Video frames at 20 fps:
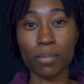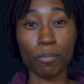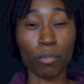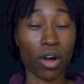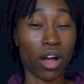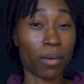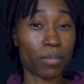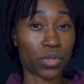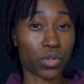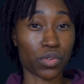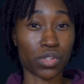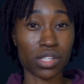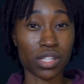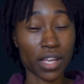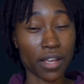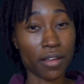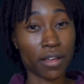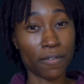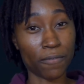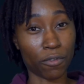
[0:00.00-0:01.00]
props or
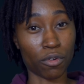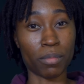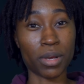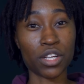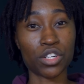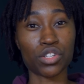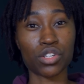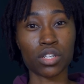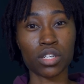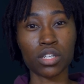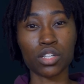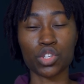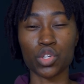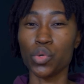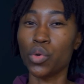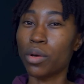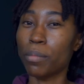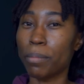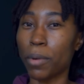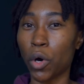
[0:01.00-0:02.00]
state information to
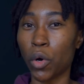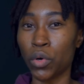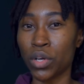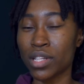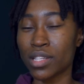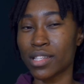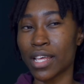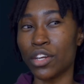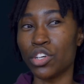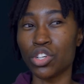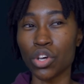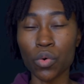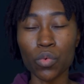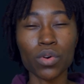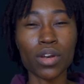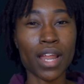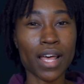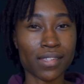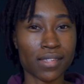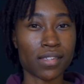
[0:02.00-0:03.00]
components that don't
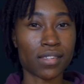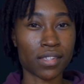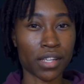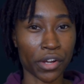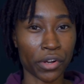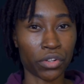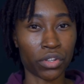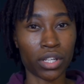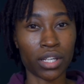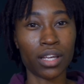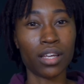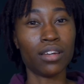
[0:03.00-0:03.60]
necessarily